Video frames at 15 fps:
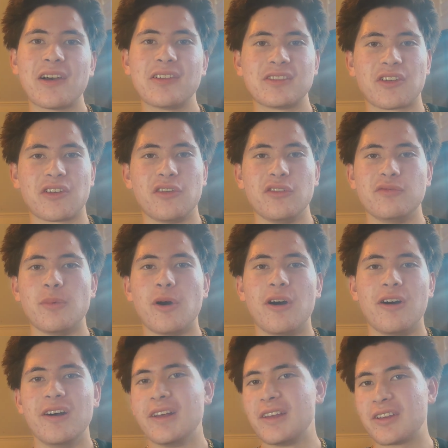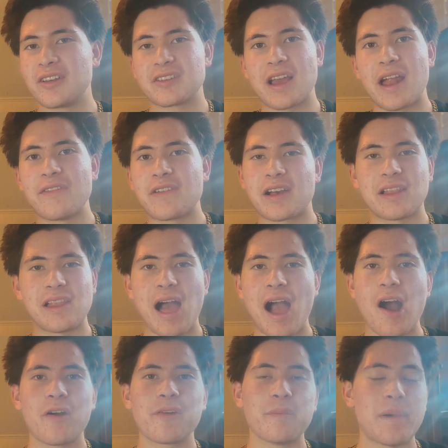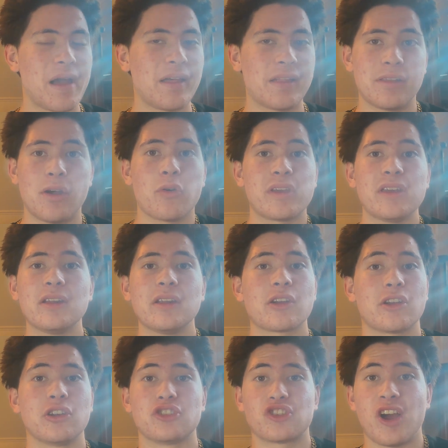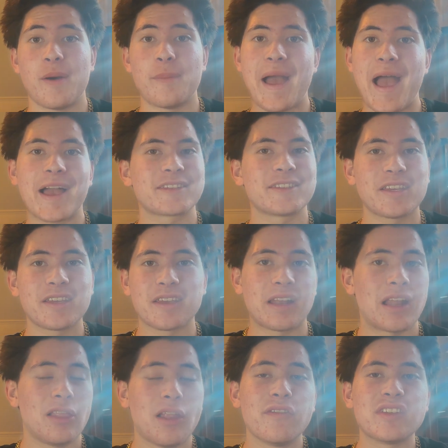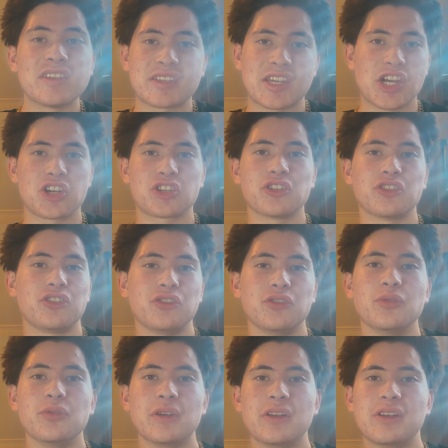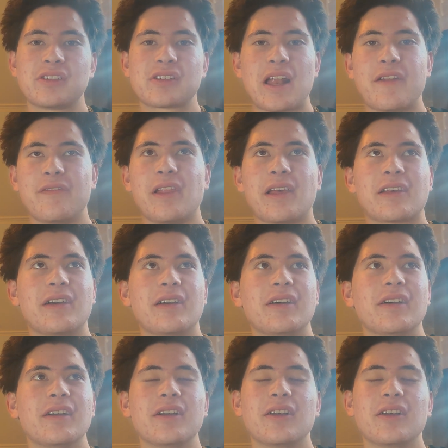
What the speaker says: guy was a goofball. He's kind of a clown, but no, he did a good job acting, and I love this character too. It's kind of like a